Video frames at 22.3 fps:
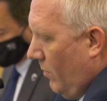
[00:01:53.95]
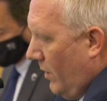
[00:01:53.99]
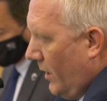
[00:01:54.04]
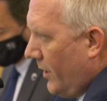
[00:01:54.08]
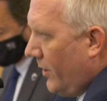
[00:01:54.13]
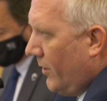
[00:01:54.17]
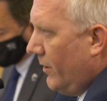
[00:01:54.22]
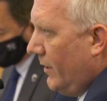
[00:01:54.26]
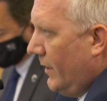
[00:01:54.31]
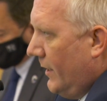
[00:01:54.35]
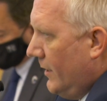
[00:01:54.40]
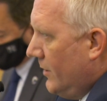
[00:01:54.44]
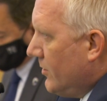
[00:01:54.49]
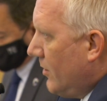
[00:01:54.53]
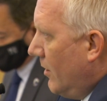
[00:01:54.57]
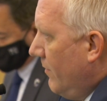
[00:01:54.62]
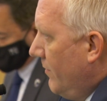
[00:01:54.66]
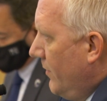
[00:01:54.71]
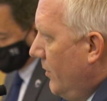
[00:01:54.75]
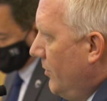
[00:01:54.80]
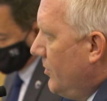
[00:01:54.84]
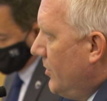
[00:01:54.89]
Water is
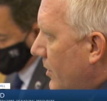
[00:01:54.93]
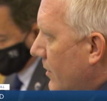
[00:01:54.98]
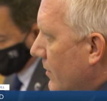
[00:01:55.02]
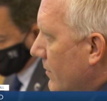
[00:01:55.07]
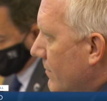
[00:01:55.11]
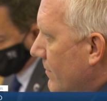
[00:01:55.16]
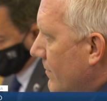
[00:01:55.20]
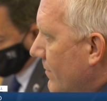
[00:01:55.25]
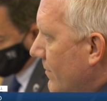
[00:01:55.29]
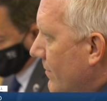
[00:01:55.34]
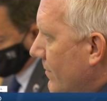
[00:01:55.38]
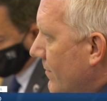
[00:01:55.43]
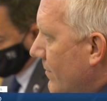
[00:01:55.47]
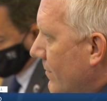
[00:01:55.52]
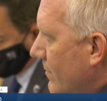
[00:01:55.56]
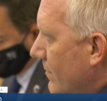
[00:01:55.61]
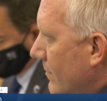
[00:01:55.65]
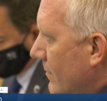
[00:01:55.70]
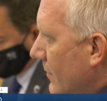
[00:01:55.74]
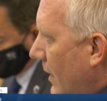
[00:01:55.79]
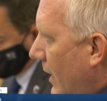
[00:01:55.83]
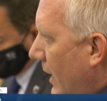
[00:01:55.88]
our future.
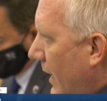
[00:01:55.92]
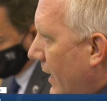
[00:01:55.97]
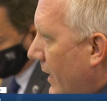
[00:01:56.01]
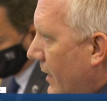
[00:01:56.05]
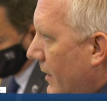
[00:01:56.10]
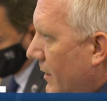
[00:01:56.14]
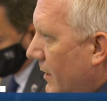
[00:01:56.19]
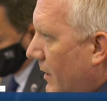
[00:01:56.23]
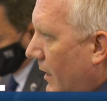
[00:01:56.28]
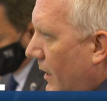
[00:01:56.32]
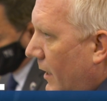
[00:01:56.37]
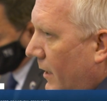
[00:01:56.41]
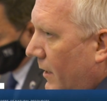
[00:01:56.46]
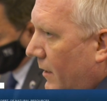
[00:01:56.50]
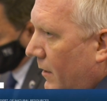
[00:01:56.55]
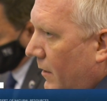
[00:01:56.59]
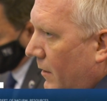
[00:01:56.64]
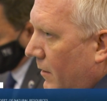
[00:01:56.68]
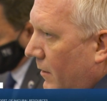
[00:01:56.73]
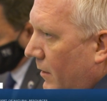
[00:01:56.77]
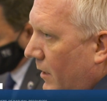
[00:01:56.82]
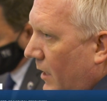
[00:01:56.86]
And uh,
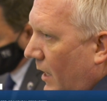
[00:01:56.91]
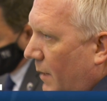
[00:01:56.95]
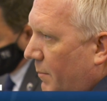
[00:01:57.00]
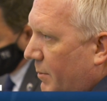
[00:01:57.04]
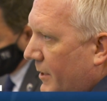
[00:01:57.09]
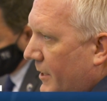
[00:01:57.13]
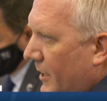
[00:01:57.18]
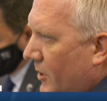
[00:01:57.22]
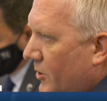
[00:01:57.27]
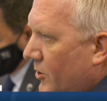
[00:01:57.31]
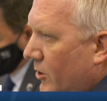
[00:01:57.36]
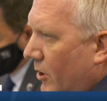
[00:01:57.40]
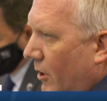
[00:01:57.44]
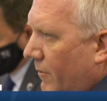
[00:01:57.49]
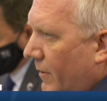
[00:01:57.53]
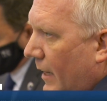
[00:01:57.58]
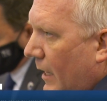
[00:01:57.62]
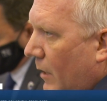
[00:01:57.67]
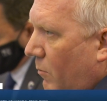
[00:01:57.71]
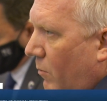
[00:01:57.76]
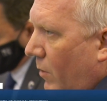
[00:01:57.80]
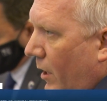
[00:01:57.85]
the competition over
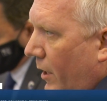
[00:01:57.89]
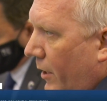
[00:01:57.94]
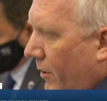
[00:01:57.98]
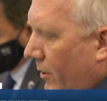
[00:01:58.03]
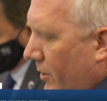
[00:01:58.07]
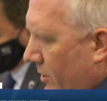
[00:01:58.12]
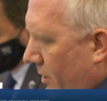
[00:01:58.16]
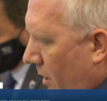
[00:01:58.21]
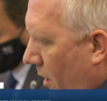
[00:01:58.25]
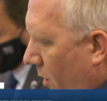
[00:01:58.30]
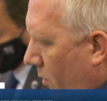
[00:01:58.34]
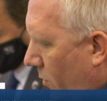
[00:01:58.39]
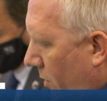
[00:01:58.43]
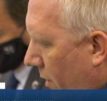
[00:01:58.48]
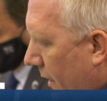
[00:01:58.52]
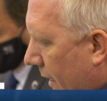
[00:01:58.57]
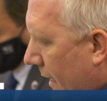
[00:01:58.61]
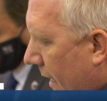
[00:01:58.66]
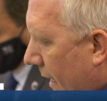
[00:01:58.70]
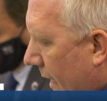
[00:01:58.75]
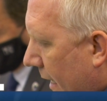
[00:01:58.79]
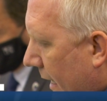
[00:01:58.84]
that water is not going
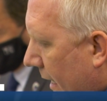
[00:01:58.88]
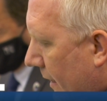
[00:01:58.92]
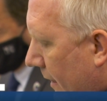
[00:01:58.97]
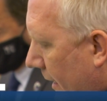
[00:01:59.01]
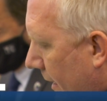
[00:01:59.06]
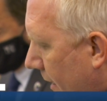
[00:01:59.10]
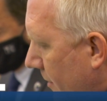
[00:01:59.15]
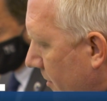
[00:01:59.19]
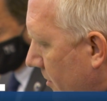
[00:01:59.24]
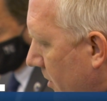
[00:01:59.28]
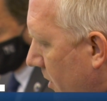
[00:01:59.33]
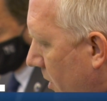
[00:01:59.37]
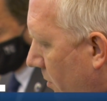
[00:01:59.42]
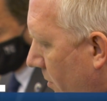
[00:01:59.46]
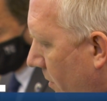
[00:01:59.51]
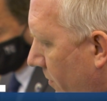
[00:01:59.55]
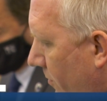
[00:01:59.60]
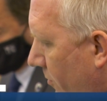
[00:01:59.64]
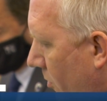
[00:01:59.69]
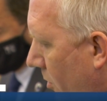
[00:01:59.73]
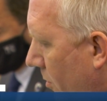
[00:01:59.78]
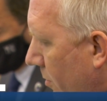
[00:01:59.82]
to get any less
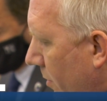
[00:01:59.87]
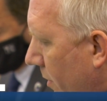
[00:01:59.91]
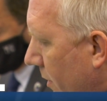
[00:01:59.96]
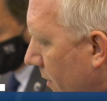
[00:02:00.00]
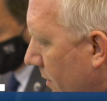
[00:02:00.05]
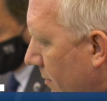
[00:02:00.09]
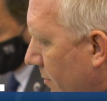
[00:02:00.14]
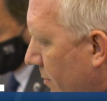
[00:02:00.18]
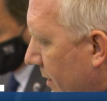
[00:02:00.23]
going forward.